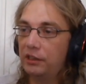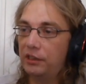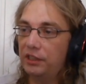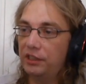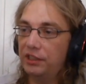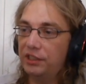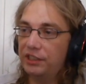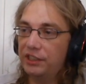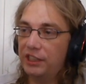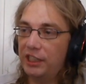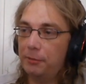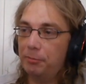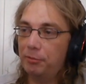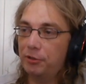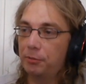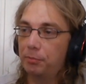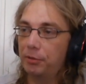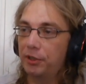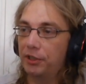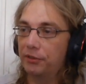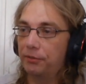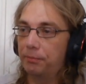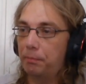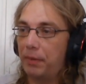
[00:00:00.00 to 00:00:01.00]
This skips a
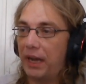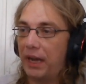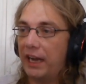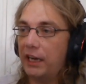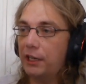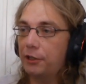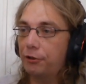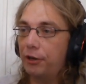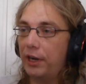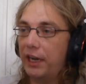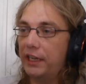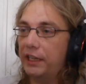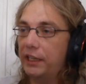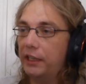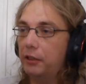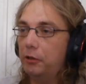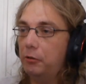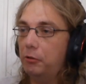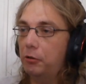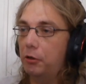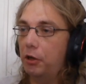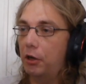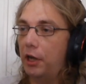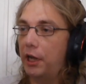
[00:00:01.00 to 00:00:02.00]
bit of
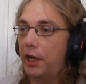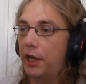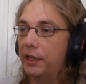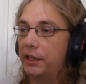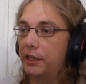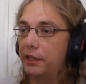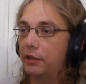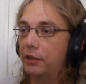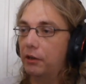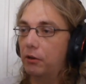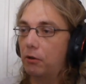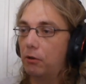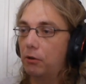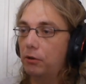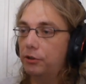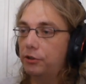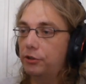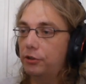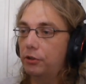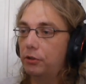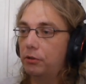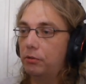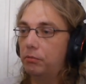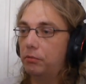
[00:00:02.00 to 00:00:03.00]
backtracking, and it
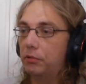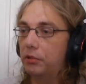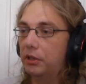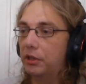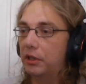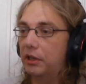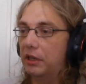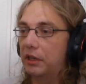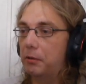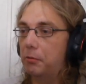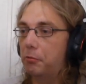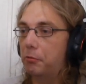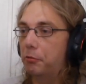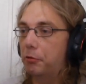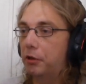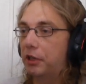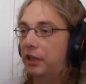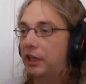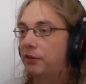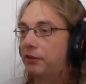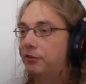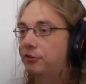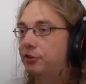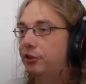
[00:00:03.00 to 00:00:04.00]
also
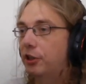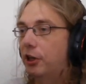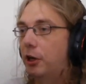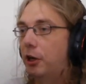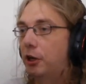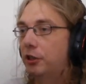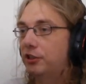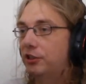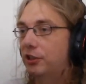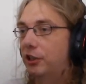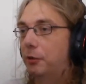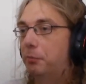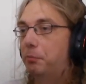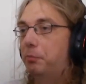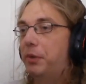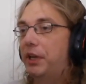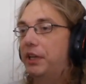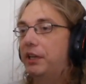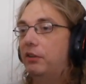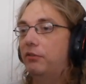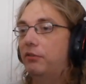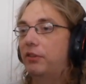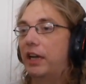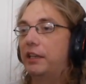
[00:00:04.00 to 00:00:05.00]
gives us a
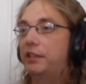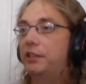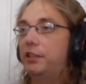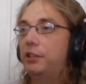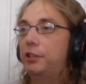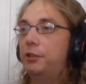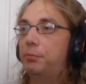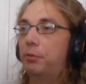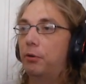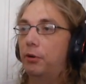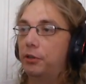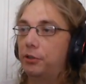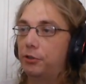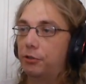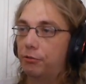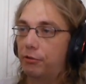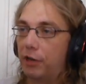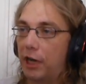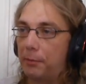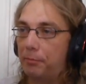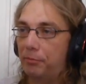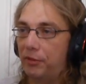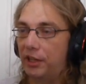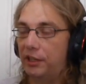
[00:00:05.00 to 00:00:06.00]
better vantage point to
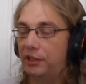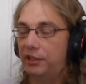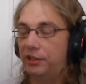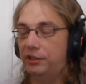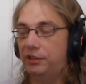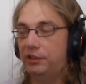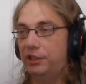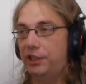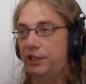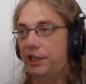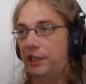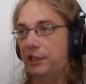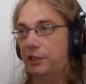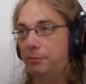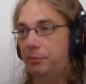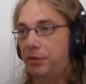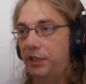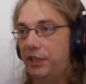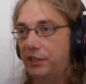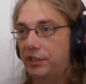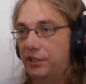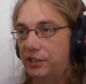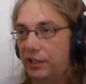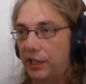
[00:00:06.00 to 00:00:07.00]
grab that chess
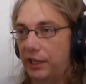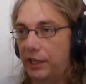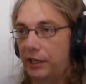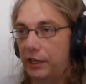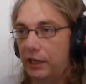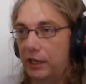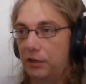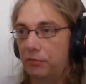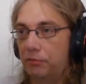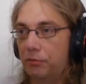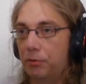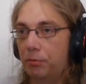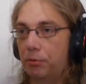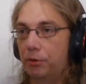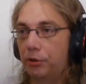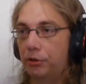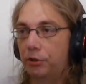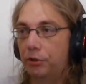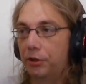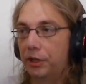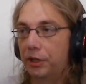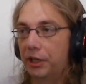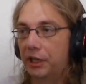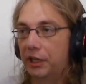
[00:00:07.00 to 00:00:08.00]
piece than if we were
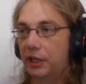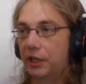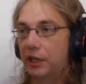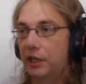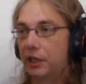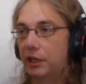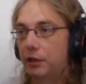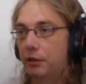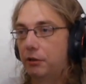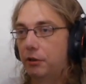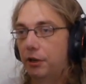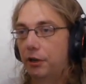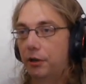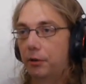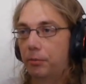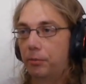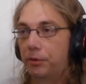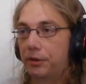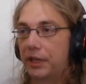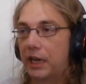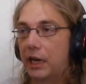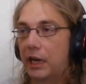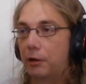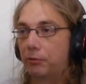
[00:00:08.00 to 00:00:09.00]
doing it
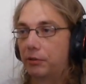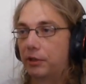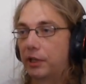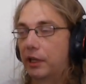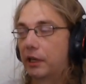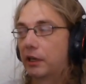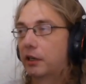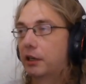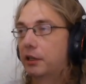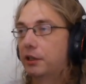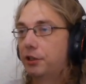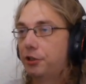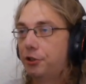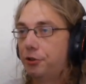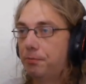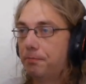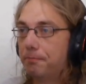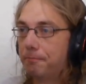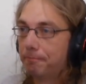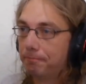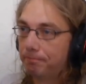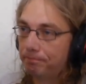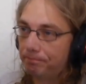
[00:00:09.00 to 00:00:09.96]
without that glitch.